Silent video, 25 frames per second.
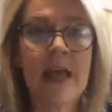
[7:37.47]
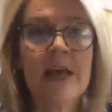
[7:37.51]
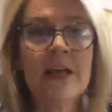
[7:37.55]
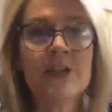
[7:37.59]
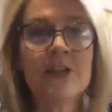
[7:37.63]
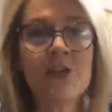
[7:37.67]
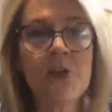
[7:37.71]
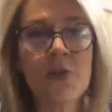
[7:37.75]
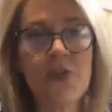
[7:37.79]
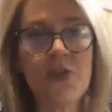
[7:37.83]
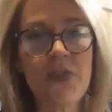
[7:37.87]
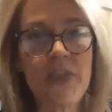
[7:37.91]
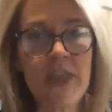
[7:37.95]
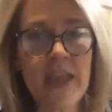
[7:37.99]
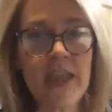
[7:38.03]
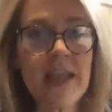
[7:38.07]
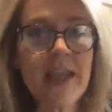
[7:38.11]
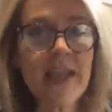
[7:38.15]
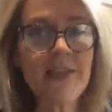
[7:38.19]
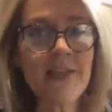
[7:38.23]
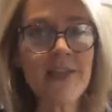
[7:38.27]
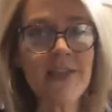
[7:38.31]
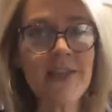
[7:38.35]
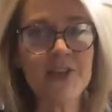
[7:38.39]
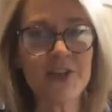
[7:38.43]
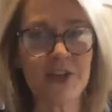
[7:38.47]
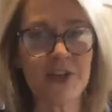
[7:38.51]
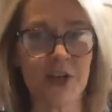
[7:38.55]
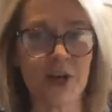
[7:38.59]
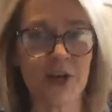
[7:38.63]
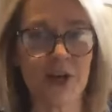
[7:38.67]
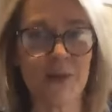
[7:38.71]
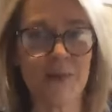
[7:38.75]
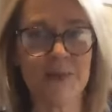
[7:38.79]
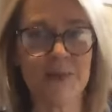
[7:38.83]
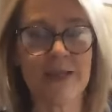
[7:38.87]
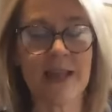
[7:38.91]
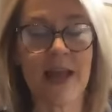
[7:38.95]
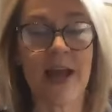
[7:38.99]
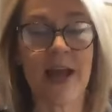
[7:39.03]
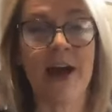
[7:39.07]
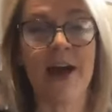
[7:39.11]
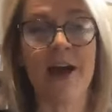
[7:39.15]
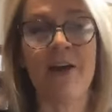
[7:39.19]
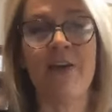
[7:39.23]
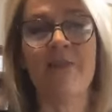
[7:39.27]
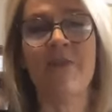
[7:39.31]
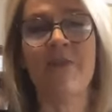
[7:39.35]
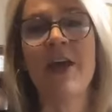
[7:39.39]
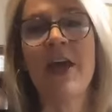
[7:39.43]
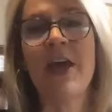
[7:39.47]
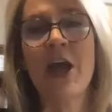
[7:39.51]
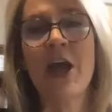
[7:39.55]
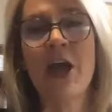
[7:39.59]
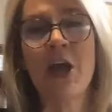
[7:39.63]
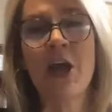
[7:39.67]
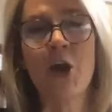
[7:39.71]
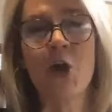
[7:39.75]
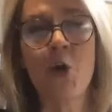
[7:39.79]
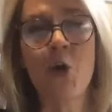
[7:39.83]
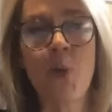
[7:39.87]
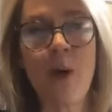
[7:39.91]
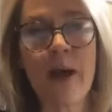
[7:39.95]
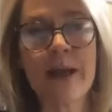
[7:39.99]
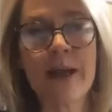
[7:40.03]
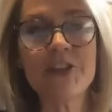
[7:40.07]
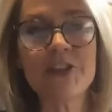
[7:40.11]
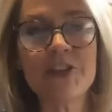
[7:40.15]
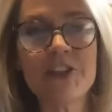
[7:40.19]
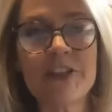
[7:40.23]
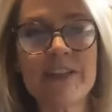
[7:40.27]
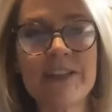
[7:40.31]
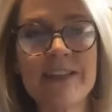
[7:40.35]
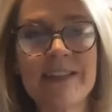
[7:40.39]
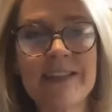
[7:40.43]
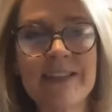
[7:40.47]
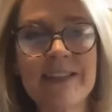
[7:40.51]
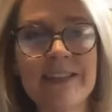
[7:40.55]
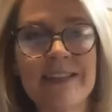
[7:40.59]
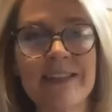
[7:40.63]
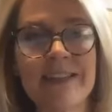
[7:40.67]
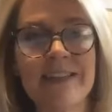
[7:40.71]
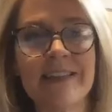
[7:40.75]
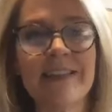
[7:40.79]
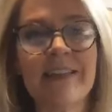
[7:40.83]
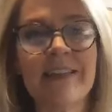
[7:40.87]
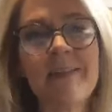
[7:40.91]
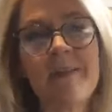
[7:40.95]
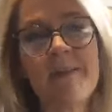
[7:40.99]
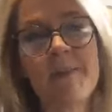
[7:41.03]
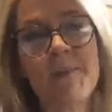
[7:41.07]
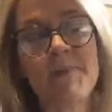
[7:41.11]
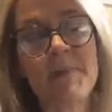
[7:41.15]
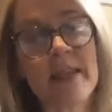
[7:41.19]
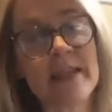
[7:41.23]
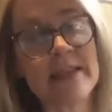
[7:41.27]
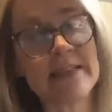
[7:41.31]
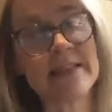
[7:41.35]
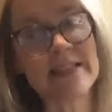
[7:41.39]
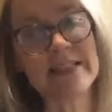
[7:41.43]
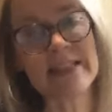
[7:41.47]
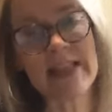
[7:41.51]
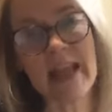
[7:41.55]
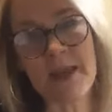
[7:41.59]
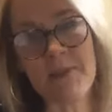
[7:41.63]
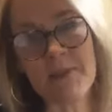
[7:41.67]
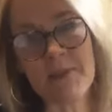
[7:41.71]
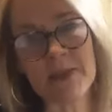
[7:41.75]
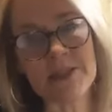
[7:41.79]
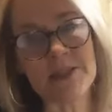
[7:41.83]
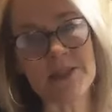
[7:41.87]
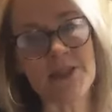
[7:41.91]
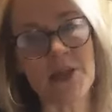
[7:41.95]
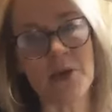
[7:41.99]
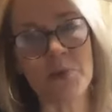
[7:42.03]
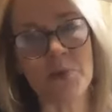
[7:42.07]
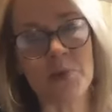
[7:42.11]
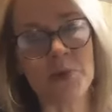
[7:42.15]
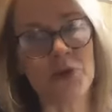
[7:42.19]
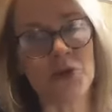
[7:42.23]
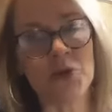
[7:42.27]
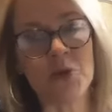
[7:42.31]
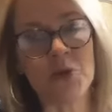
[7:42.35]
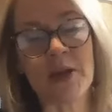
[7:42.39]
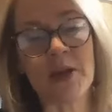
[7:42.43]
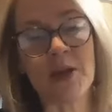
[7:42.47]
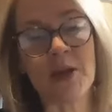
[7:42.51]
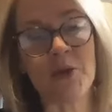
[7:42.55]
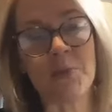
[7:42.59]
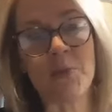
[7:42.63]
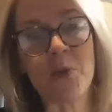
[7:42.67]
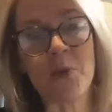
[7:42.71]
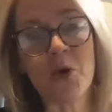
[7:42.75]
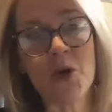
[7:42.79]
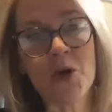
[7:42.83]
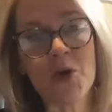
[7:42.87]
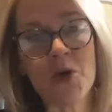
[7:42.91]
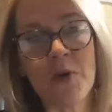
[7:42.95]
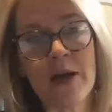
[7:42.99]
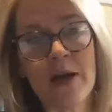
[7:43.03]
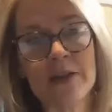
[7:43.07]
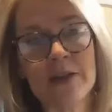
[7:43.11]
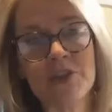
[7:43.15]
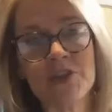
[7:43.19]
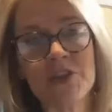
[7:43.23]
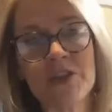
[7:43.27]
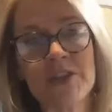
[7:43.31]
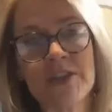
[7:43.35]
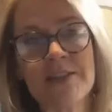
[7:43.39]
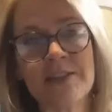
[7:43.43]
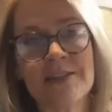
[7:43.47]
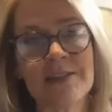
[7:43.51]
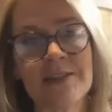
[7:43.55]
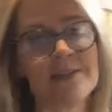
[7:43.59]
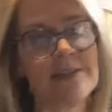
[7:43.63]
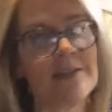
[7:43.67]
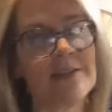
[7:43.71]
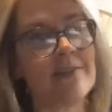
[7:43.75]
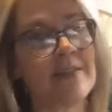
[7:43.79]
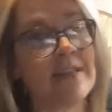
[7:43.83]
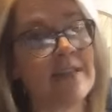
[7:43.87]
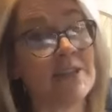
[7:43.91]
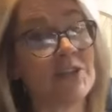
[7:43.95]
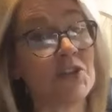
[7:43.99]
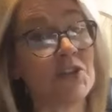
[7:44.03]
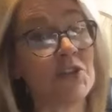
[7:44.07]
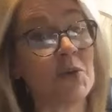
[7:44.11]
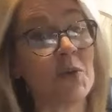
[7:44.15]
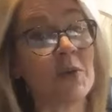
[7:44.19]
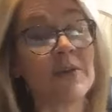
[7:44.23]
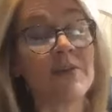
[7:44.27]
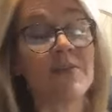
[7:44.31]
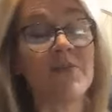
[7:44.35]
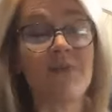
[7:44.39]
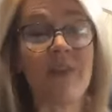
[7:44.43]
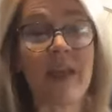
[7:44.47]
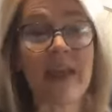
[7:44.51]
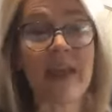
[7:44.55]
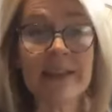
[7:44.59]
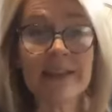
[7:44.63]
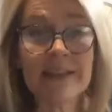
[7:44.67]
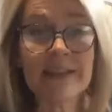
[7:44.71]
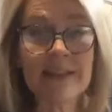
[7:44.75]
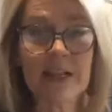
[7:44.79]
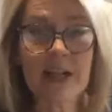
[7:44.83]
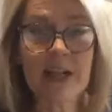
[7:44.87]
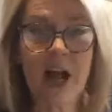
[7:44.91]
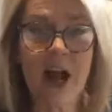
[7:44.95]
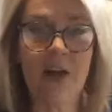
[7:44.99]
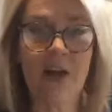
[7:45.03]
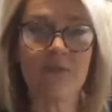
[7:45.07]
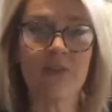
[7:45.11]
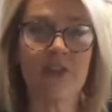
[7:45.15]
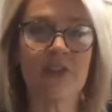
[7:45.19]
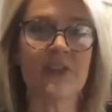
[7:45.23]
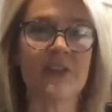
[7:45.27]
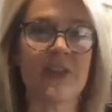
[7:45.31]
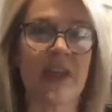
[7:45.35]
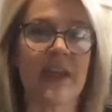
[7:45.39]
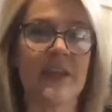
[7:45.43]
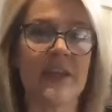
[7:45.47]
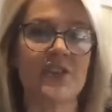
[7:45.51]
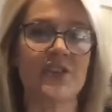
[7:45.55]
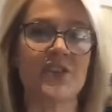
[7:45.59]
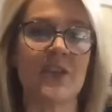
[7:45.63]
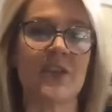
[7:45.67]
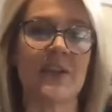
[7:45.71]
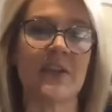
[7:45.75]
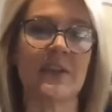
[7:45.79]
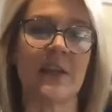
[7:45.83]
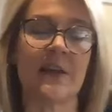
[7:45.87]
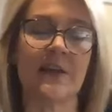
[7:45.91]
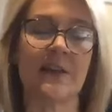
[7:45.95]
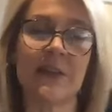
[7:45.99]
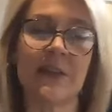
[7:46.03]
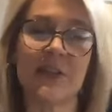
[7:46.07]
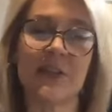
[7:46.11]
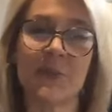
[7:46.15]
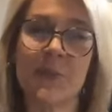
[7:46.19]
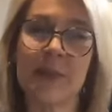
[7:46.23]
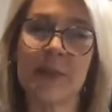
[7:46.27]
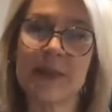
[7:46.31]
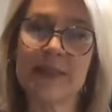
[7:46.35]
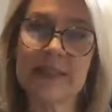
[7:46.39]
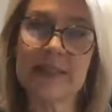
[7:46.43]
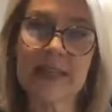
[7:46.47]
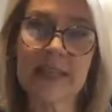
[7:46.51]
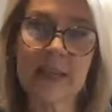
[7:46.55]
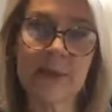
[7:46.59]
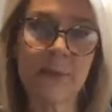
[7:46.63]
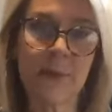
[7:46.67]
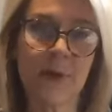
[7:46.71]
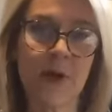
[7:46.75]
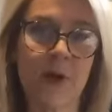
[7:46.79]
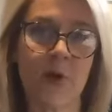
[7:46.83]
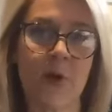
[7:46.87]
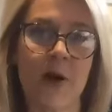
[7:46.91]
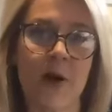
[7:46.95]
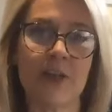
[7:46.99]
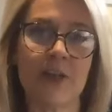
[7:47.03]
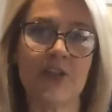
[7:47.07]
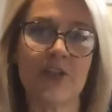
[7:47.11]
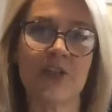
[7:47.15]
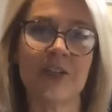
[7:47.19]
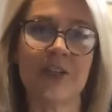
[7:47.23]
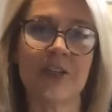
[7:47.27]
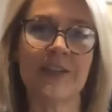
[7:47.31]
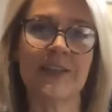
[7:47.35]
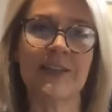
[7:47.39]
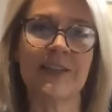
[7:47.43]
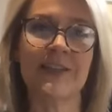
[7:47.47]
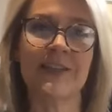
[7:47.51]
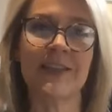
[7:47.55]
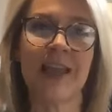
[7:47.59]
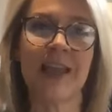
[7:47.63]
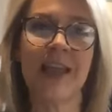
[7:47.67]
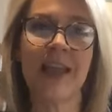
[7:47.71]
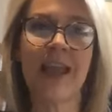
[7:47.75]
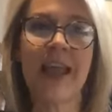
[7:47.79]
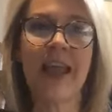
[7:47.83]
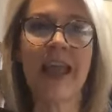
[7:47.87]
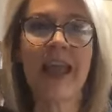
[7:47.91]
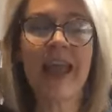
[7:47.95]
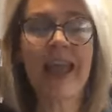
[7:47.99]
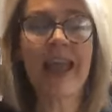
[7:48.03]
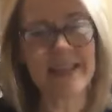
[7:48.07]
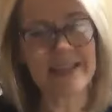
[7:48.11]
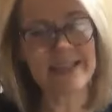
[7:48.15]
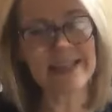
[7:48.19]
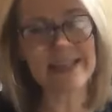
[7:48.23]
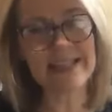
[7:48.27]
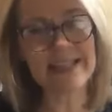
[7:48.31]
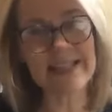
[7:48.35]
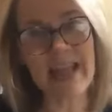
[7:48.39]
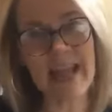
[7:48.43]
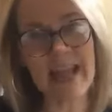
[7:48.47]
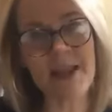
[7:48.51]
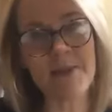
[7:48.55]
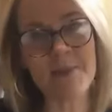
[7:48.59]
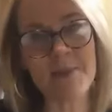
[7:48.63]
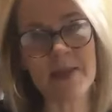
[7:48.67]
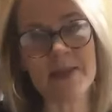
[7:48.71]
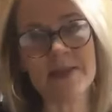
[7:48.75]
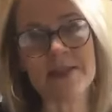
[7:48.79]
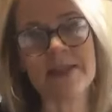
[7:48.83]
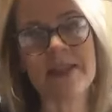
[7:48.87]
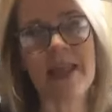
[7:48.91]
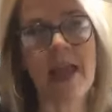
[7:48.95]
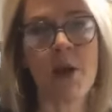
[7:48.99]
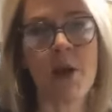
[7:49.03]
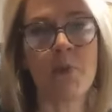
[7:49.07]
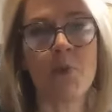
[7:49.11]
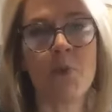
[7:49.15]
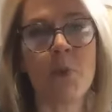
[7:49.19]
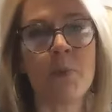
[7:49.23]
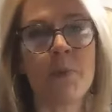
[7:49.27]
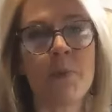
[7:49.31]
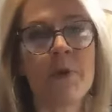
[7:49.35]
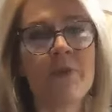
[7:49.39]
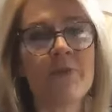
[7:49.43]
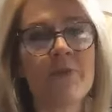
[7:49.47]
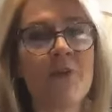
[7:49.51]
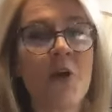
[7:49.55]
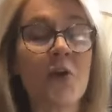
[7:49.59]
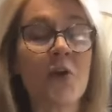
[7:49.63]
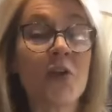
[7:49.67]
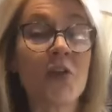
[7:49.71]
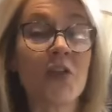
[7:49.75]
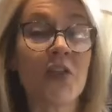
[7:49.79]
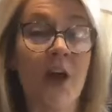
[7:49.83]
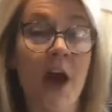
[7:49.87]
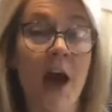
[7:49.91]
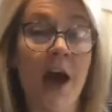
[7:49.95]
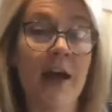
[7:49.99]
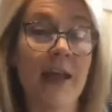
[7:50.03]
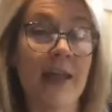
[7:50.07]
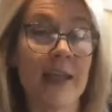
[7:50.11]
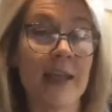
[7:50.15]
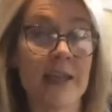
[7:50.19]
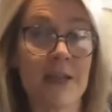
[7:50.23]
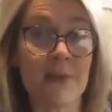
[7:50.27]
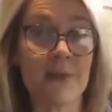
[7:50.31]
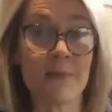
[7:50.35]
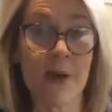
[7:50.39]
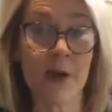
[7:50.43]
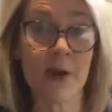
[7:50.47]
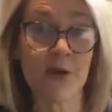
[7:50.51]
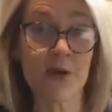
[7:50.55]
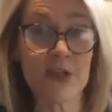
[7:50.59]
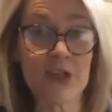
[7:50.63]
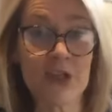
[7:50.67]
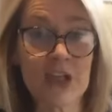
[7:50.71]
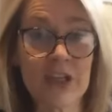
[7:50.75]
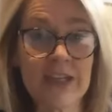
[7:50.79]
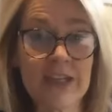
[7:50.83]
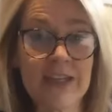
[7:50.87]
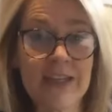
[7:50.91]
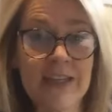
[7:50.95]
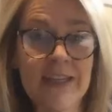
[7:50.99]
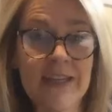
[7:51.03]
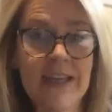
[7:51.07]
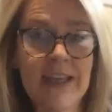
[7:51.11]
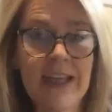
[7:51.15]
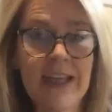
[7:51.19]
So think in the terms of questions and statements that will trigger more questions, then to advance the conversation, a little bit deeper questions and statements that will provoke thought and emotion.